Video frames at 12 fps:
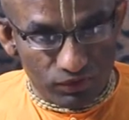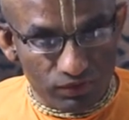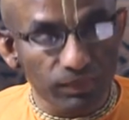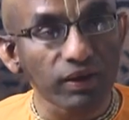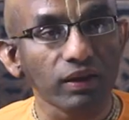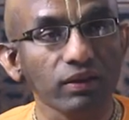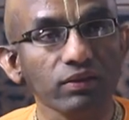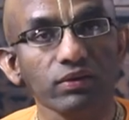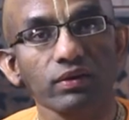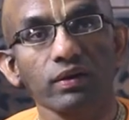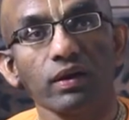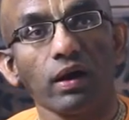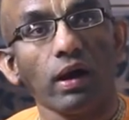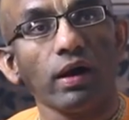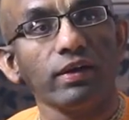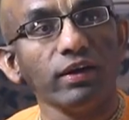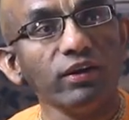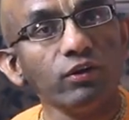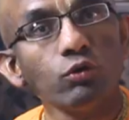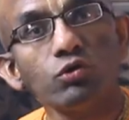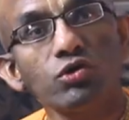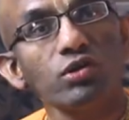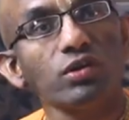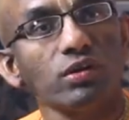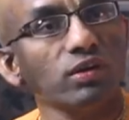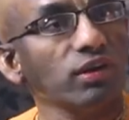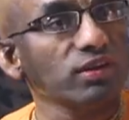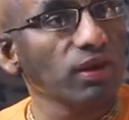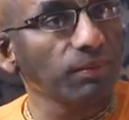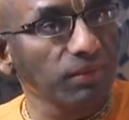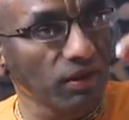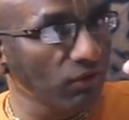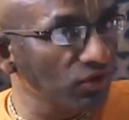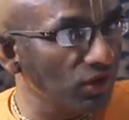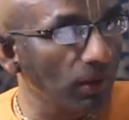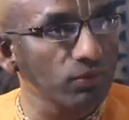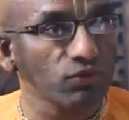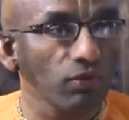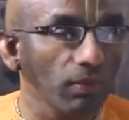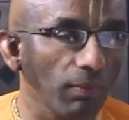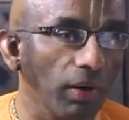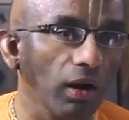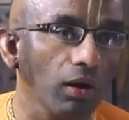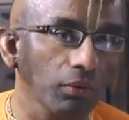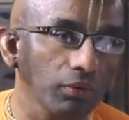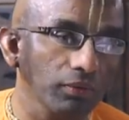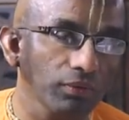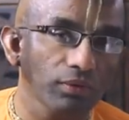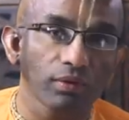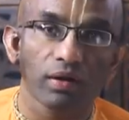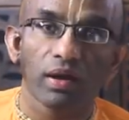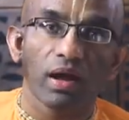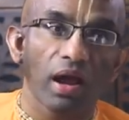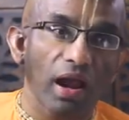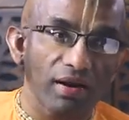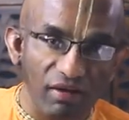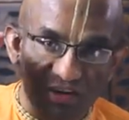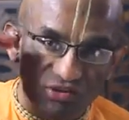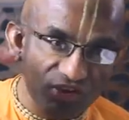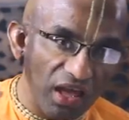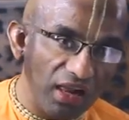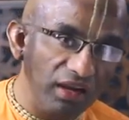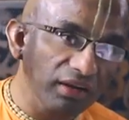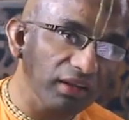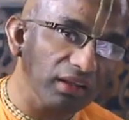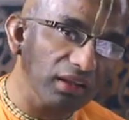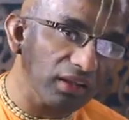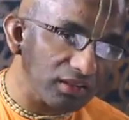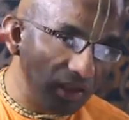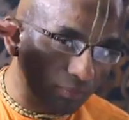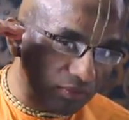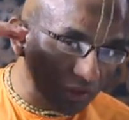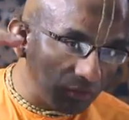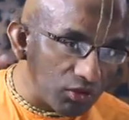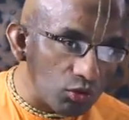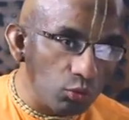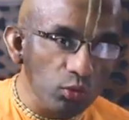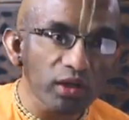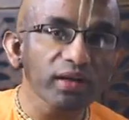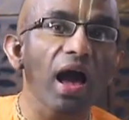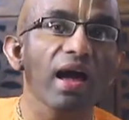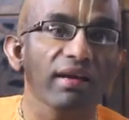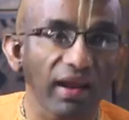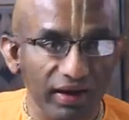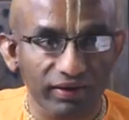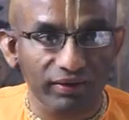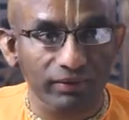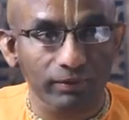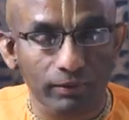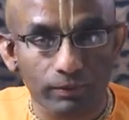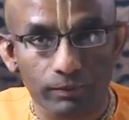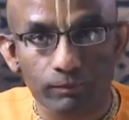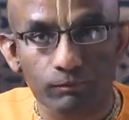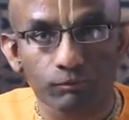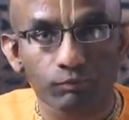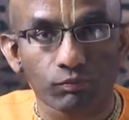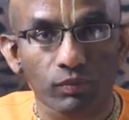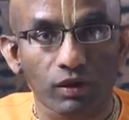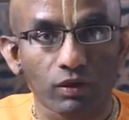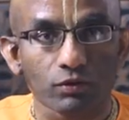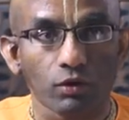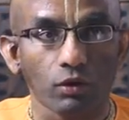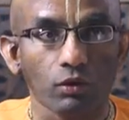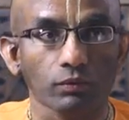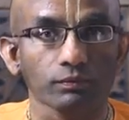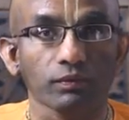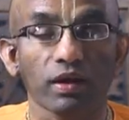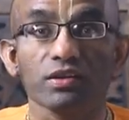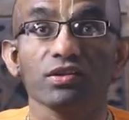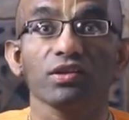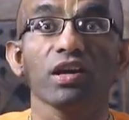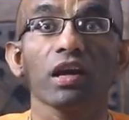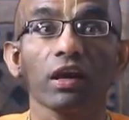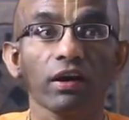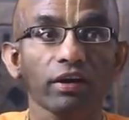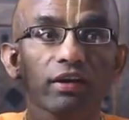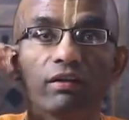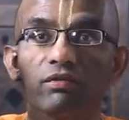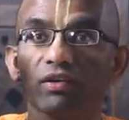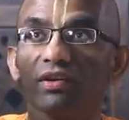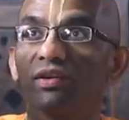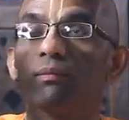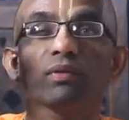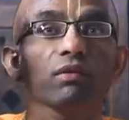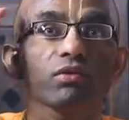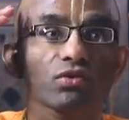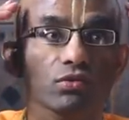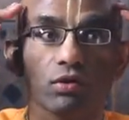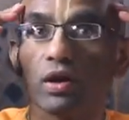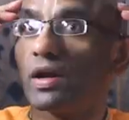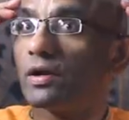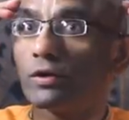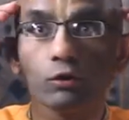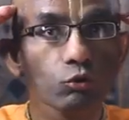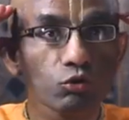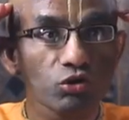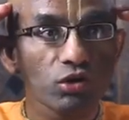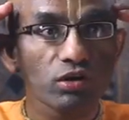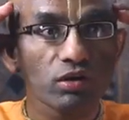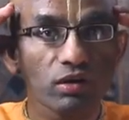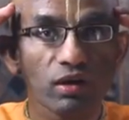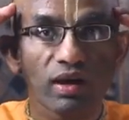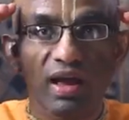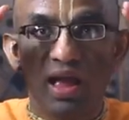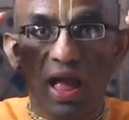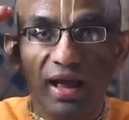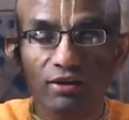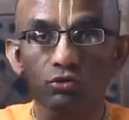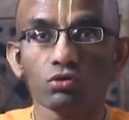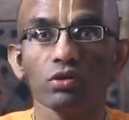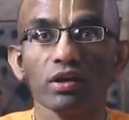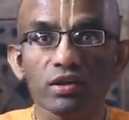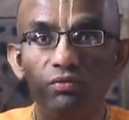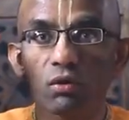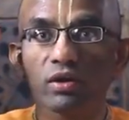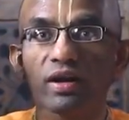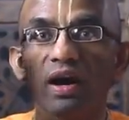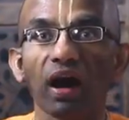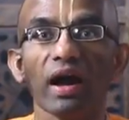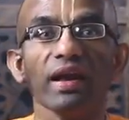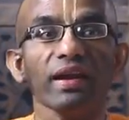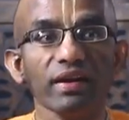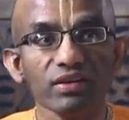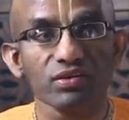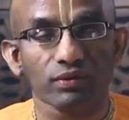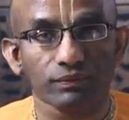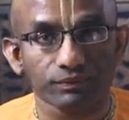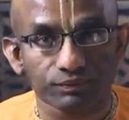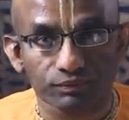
This means that intuition is something which comes from above, and rationality is something which we direct. So, it's a sacred gift, it's something which intuition actually is what guides